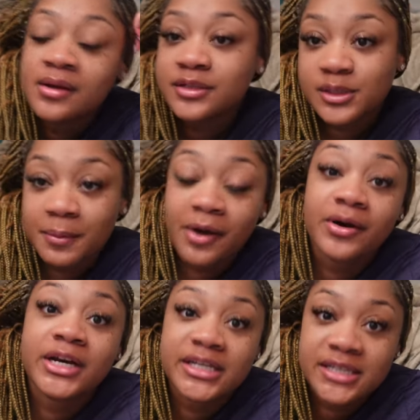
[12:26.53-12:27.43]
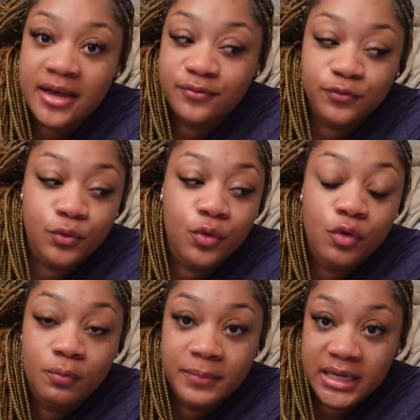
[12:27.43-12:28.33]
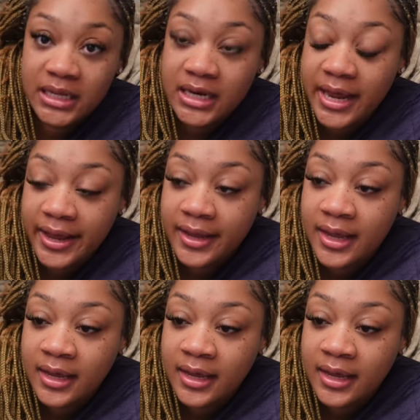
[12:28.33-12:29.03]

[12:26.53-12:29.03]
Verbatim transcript: Tomorrow is a full meeting day.